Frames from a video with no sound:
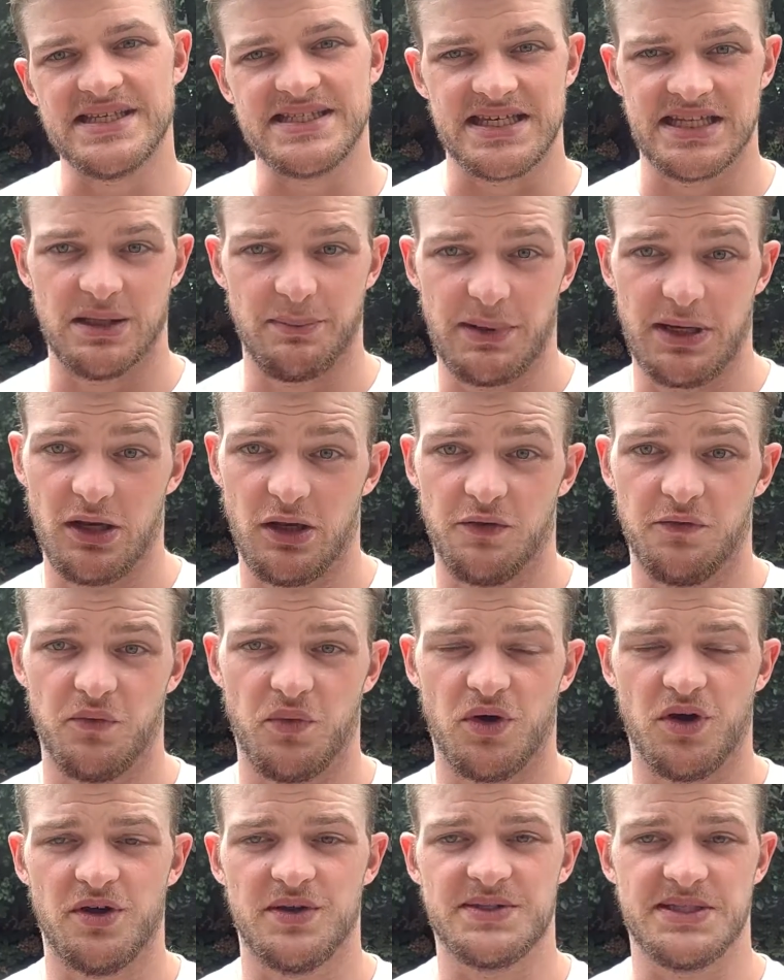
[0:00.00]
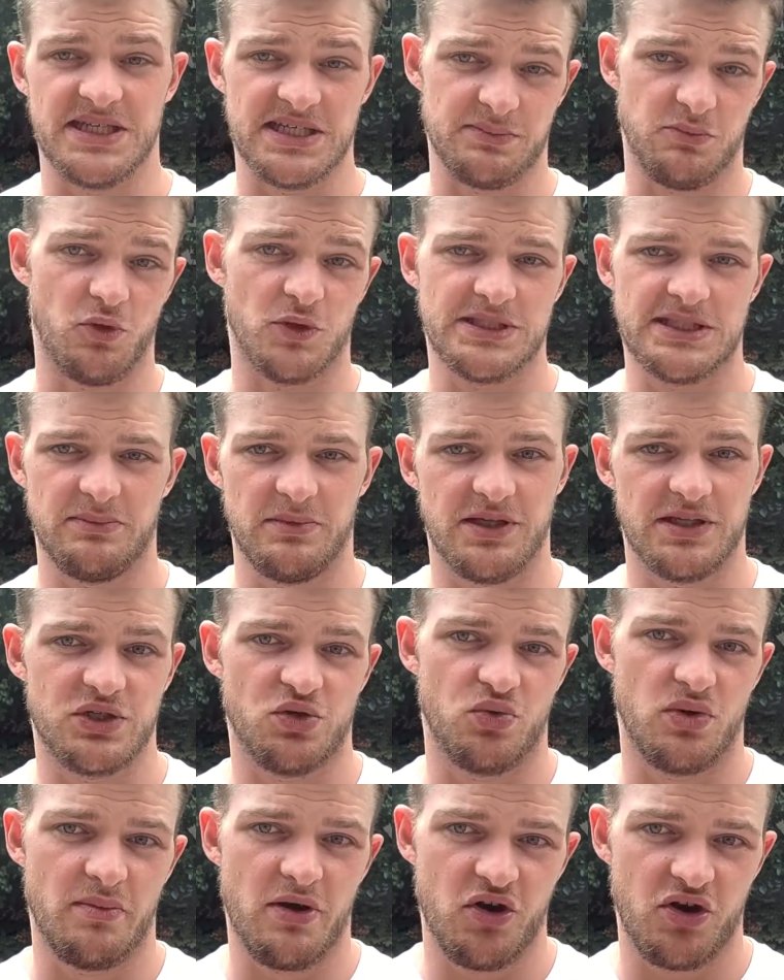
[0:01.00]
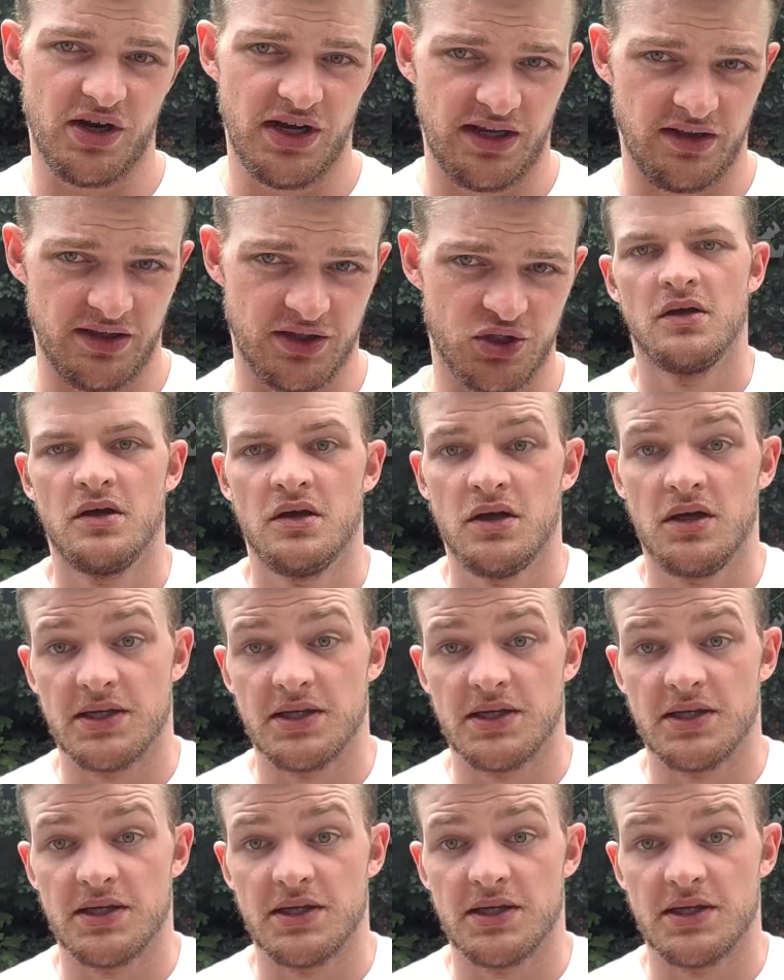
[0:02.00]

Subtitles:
in the middle of words is more similar to American English.